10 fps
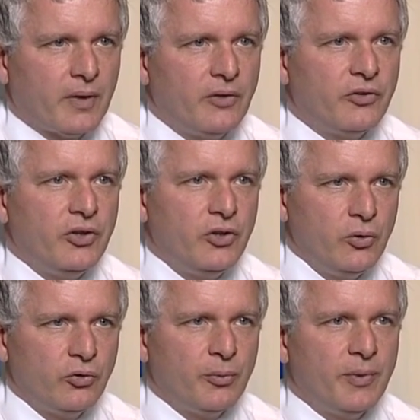and to
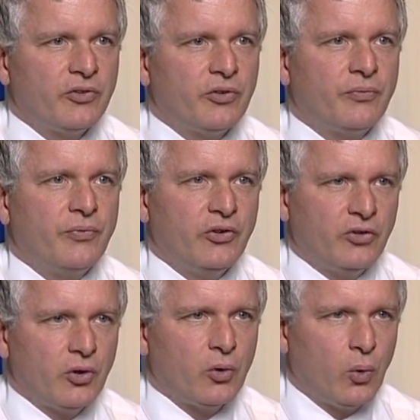use them in
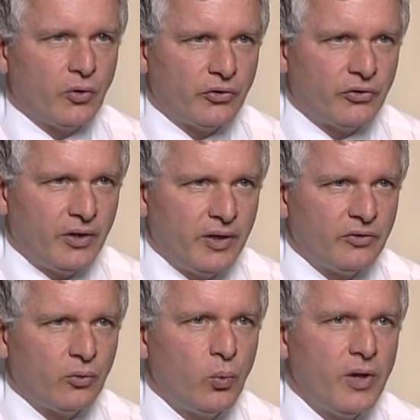sufficient
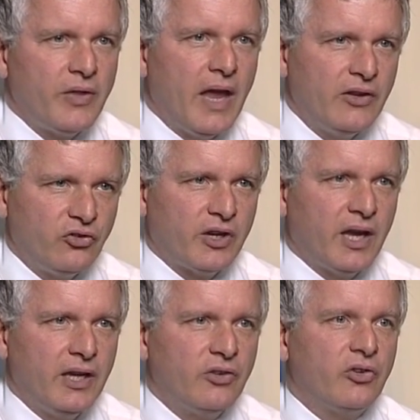quantities with
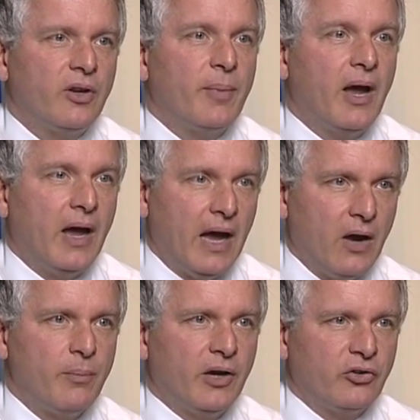education about how
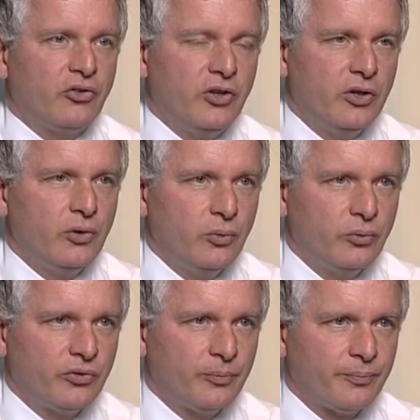much to
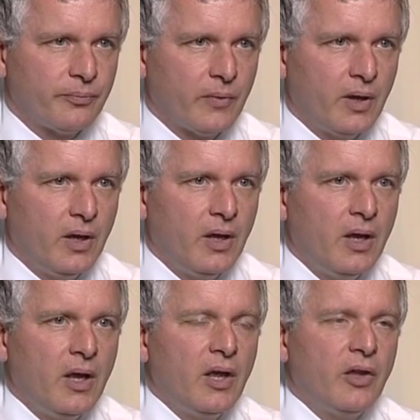use.
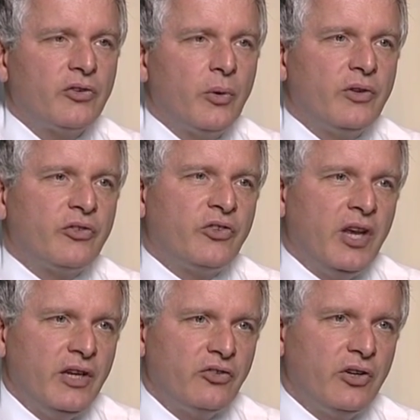So it's
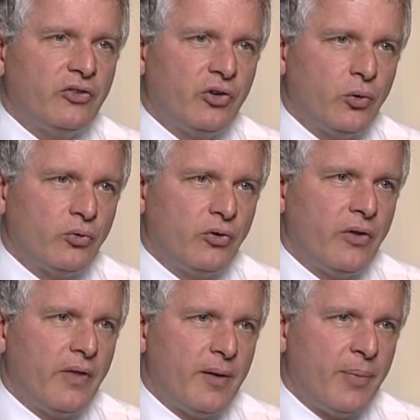teaching children
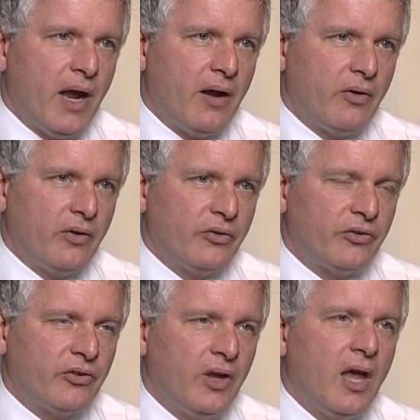and their
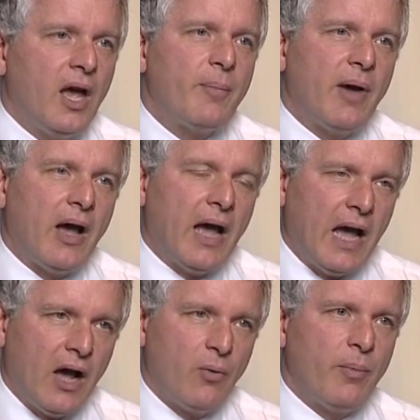parents about
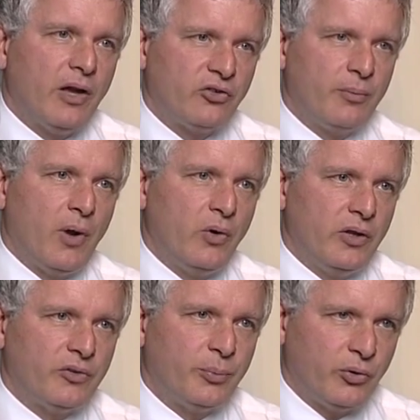how much
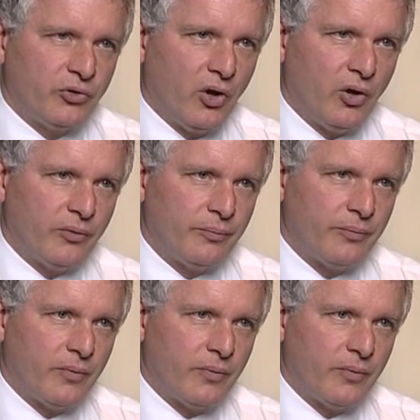emollient to put on,